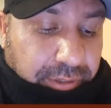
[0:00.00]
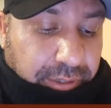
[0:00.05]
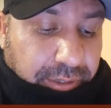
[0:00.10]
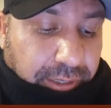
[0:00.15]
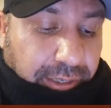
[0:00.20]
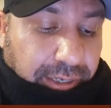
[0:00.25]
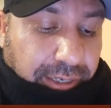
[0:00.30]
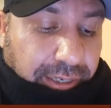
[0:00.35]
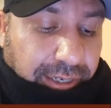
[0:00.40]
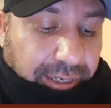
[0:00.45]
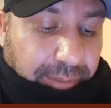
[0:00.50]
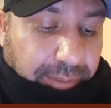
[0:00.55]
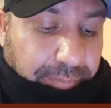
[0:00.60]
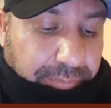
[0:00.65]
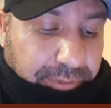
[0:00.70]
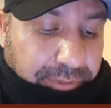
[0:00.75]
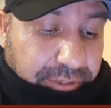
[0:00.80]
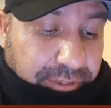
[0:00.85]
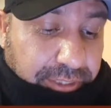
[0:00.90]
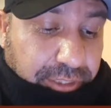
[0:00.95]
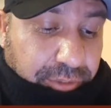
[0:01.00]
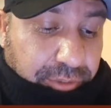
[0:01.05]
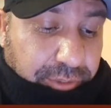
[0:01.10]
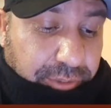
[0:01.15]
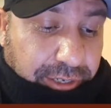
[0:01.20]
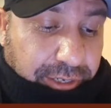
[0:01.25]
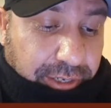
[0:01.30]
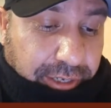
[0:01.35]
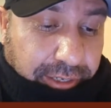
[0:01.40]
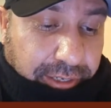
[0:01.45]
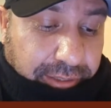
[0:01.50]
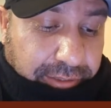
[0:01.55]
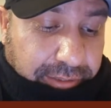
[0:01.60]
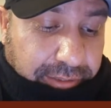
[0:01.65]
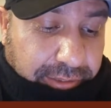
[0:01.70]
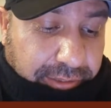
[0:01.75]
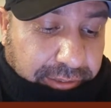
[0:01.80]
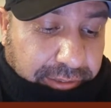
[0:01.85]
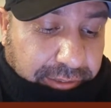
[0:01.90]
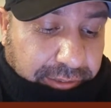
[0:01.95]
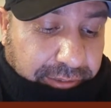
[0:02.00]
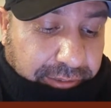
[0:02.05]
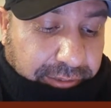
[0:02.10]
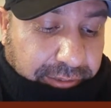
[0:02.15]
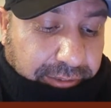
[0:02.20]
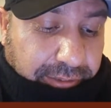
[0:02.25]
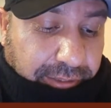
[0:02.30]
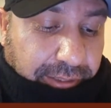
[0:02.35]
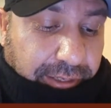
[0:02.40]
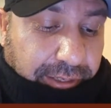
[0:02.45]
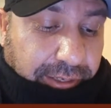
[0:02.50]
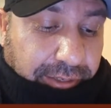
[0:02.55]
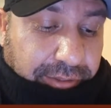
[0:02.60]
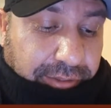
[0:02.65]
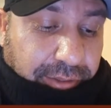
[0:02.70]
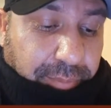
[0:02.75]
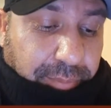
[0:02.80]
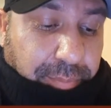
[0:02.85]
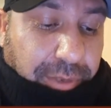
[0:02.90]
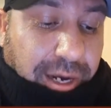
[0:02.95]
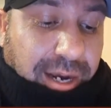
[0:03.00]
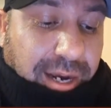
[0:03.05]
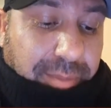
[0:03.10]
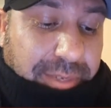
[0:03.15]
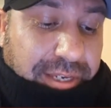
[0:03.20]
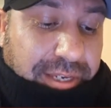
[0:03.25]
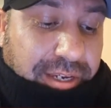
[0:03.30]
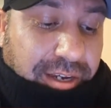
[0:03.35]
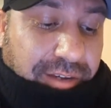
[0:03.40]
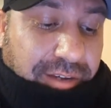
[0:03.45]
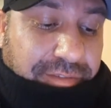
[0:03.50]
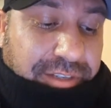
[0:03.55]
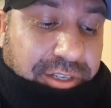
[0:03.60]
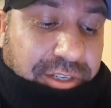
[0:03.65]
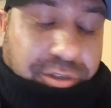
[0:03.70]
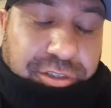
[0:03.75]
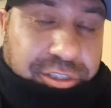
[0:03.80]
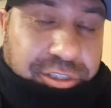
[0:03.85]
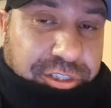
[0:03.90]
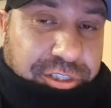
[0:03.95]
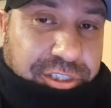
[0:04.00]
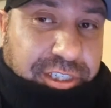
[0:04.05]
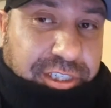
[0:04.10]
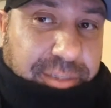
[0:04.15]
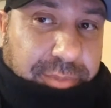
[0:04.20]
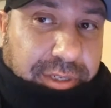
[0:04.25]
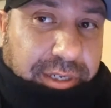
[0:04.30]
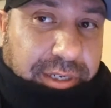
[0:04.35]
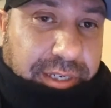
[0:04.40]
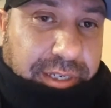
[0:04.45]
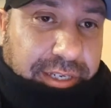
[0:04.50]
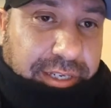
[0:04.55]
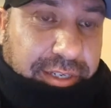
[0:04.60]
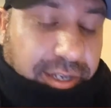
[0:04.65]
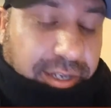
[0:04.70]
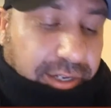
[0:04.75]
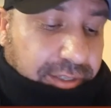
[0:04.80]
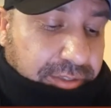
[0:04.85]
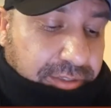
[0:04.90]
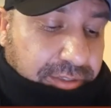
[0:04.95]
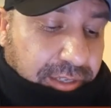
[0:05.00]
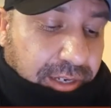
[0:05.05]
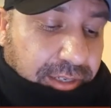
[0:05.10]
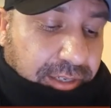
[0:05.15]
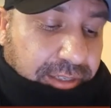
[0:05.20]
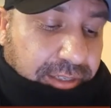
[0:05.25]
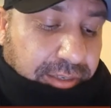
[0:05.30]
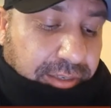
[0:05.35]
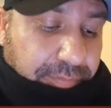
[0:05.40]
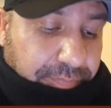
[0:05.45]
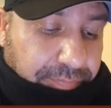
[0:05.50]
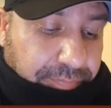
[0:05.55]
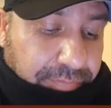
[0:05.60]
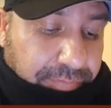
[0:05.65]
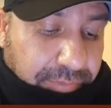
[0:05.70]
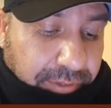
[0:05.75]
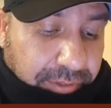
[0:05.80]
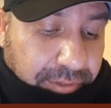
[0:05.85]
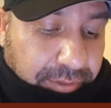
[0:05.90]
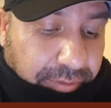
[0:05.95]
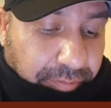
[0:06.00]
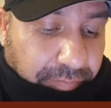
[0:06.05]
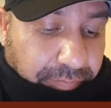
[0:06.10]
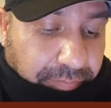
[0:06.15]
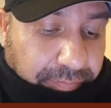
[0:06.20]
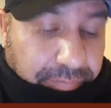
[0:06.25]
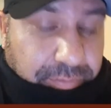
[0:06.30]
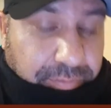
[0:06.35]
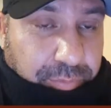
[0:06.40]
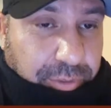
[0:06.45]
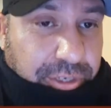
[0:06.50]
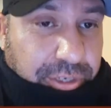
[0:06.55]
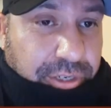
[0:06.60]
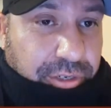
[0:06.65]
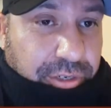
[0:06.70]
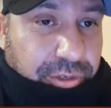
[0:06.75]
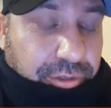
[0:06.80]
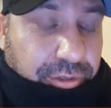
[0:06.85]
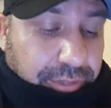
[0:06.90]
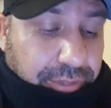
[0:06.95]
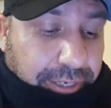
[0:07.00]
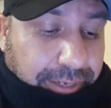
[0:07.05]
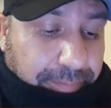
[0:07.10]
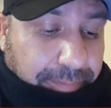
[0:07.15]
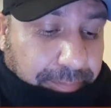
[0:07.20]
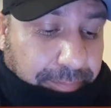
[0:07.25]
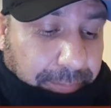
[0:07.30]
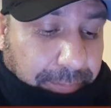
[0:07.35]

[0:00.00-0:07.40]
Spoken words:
Continuing on, the bombing of Hiroshima and Nagasaki. Pretty huge, right?